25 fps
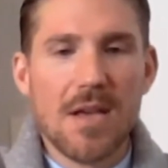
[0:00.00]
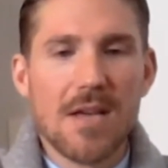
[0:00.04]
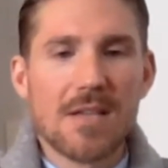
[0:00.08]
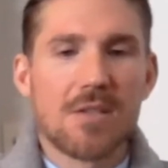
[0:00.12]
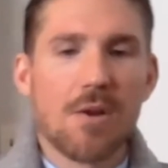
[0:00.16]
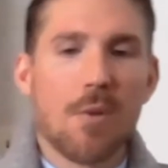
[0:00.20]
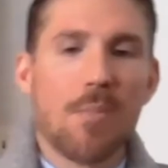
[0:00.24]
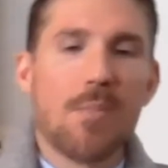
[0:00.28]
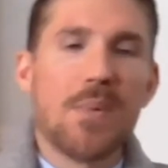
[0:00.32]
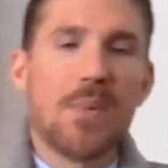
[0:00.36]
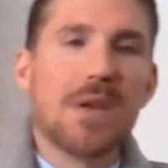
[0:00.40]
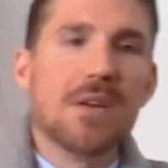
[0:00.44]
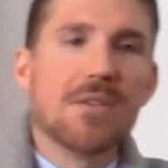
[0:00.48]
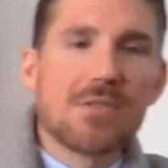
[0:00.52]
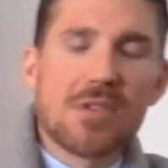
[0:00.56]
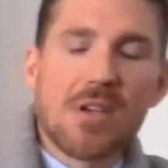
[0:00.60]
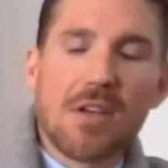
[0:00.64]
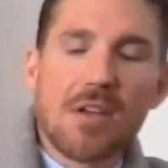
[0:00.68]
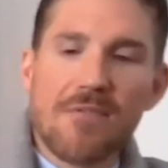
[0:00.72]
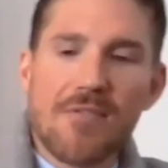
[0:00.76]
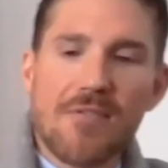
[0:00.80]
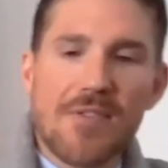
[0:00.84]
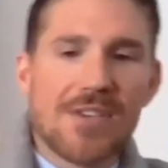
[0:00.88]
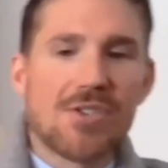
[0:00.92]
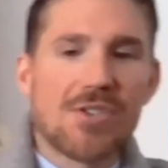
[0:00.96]
So Peter's
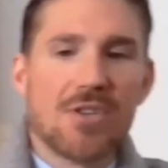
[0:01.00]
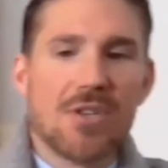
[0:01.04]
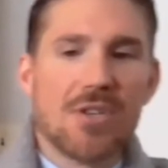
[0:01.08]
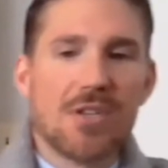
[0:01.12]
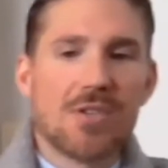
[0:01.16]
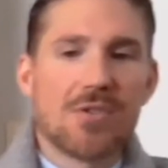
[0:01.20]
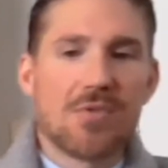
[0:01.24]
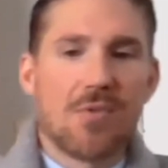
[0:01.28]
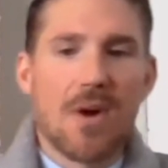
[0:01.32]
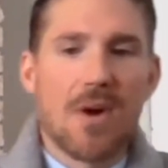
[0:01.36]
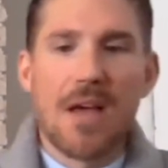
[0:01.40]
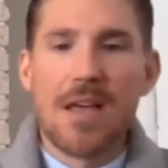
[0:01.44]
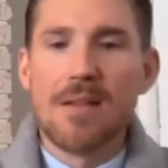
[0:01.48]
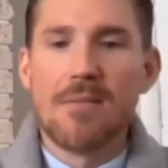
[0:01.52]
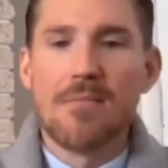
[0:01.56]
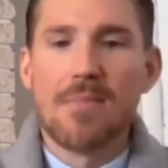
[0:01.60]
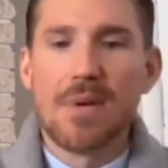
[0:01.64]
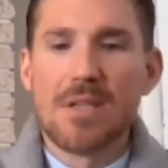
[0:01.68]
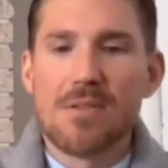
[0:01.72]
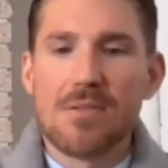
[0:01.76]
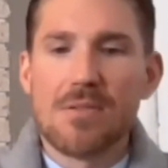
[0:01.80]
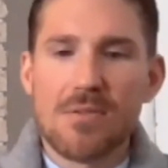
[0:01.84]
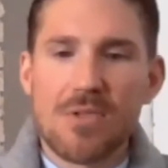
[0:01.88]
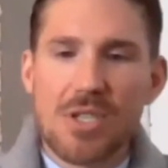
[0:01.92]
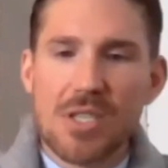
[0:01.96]
confession is right,
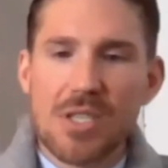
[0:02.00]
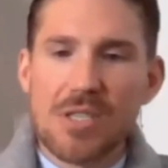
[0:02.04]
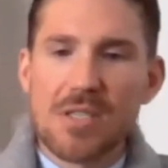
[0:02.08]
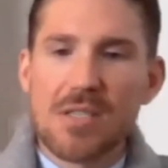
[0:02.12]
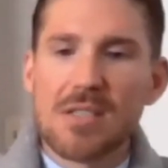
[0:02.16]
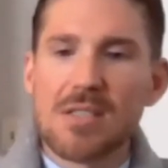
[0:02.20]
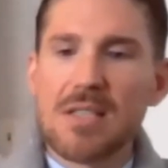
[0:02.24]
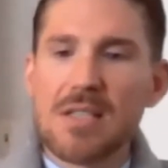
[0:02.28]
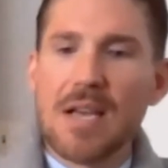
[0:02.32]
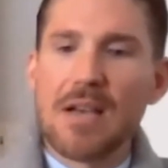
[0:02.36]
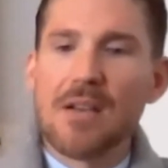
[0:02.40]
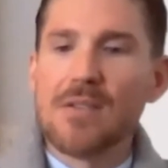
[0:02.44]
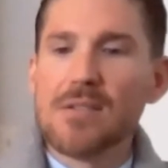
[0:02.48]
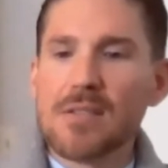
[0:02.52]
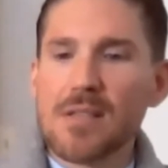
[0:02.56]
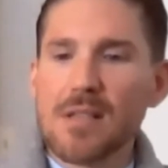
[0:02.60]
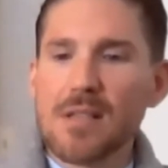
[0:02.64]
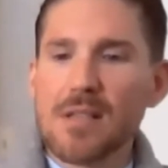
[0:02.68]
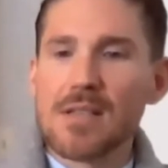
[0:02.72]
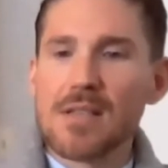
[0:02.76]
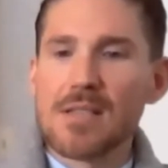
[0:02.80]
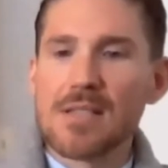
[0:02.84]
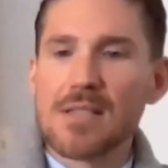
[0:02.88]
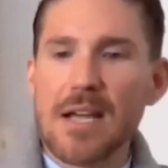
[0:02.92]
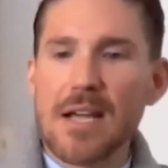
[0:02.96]
but Jesus tells
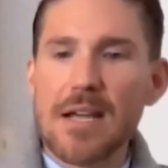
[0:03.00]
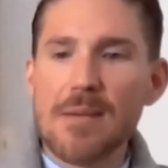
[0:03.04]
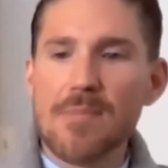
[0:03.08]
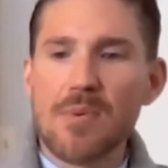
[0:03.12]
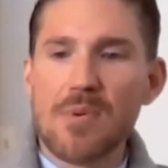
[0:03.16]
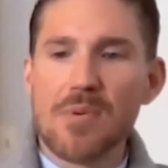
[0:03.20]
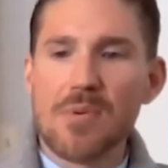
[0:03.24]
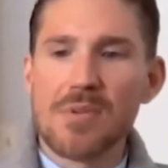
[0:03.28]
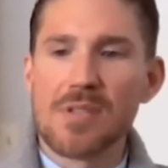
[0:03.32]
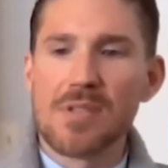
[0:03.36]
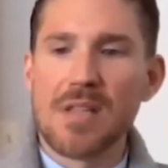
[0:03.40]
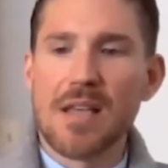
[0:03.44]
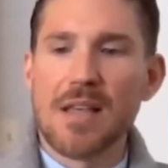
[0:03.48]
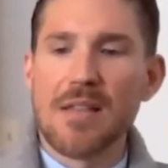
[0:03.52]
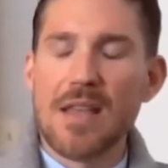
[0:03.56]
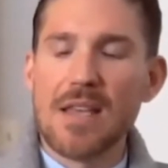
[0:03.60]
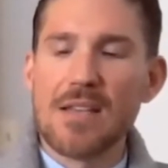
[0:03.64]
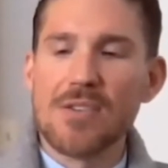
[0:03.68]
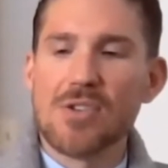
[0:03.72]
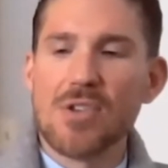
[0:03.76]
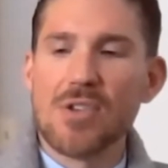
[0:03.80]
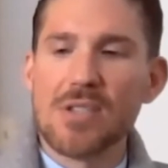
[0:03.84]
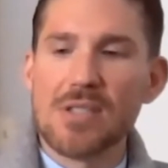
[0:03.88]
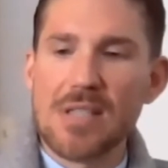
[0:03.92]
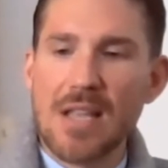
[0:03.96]
the disciples that
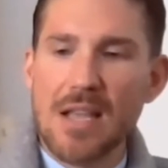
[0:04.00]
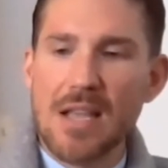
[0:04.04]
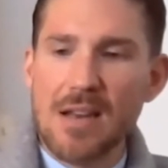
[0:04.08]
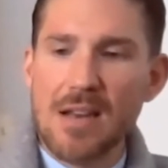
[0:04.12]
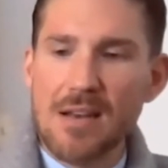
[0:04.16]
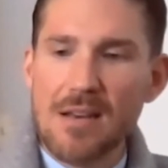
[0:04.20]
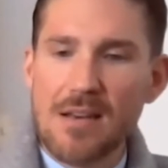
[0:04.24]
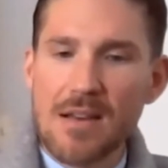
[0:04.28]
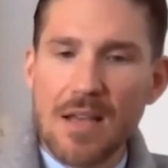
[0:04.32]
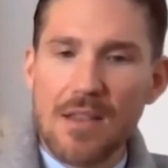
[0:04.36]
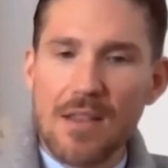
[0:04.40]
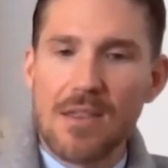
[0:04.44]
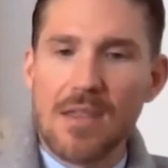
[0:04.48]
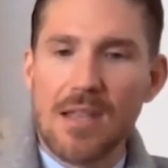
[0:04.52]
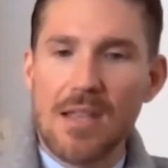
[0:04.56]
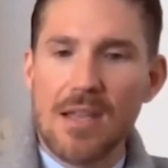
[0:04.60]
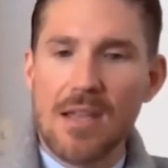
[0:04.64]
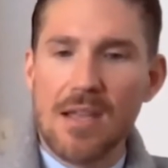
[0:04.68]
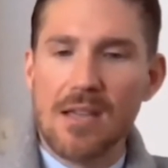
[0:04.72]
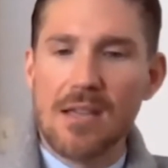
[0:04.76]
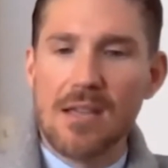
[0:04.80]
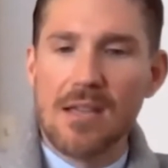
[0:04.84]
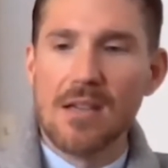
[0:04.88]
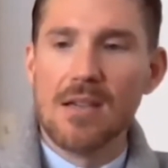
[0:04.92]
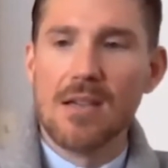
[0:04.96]
they should say
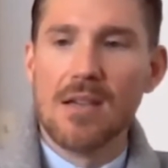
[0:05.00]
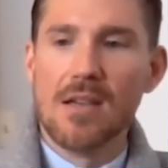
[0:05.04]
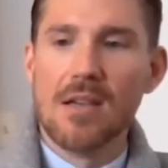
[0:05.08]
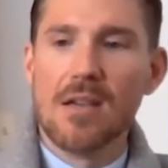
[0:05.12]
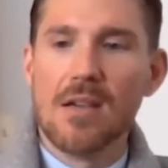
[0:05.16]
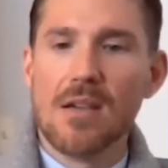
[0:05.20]
nothing,